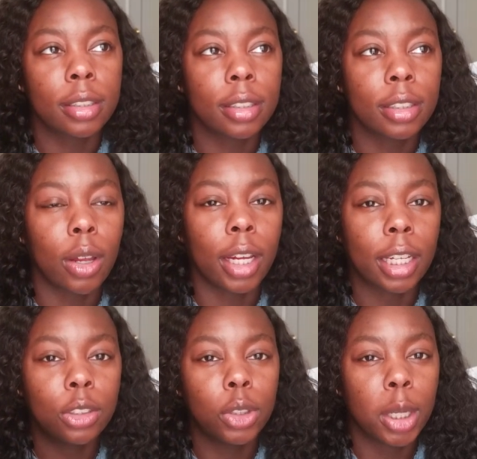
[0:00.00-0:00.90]
So I
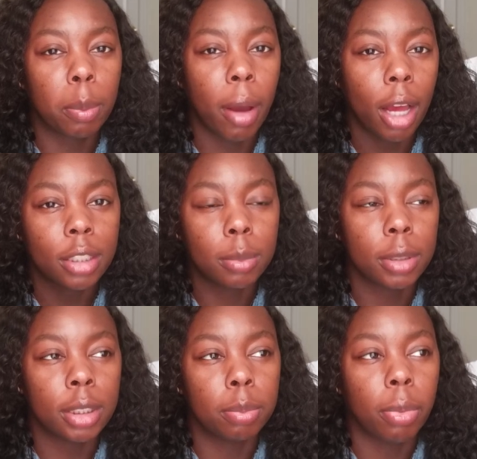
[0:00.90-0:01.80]
guess you could
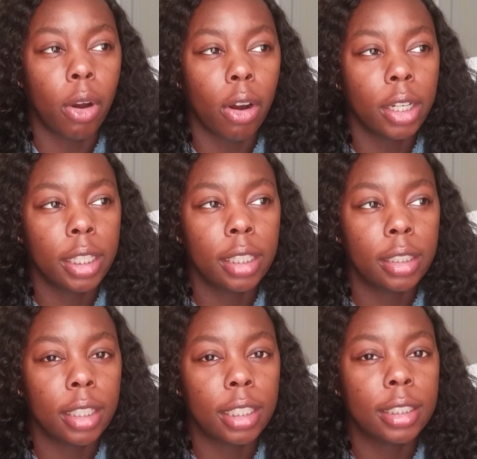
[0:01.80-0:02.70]
possibly part it.
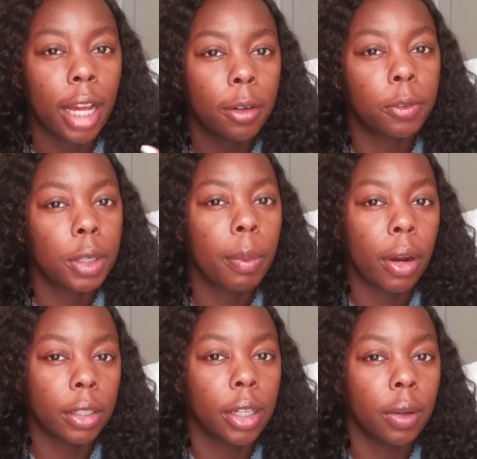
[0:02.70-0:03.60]
It's not a free
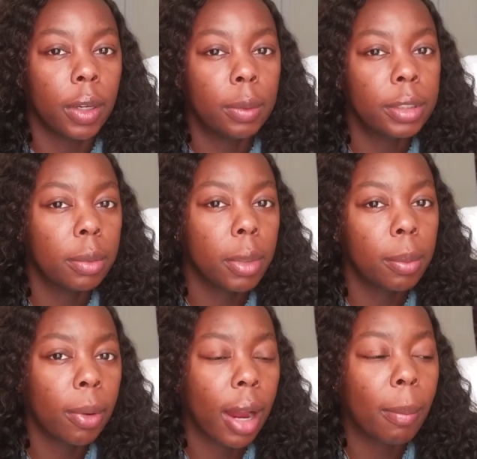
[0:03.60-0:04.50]
part though. It was a middle
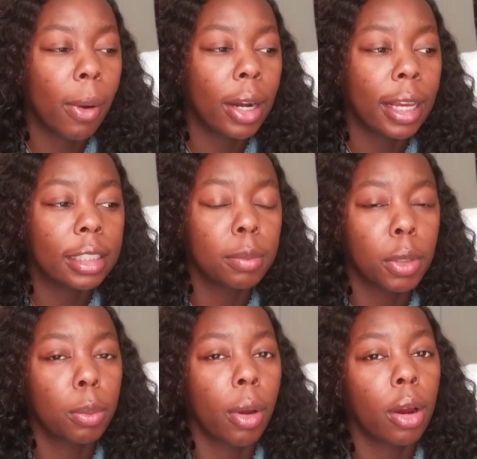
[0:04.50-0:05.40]
part. I bought it as a
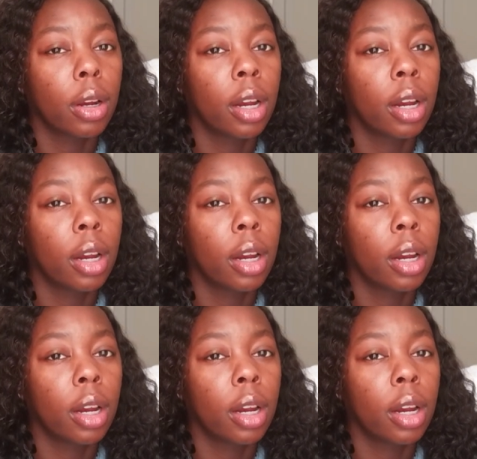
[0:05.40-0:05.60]
middle part,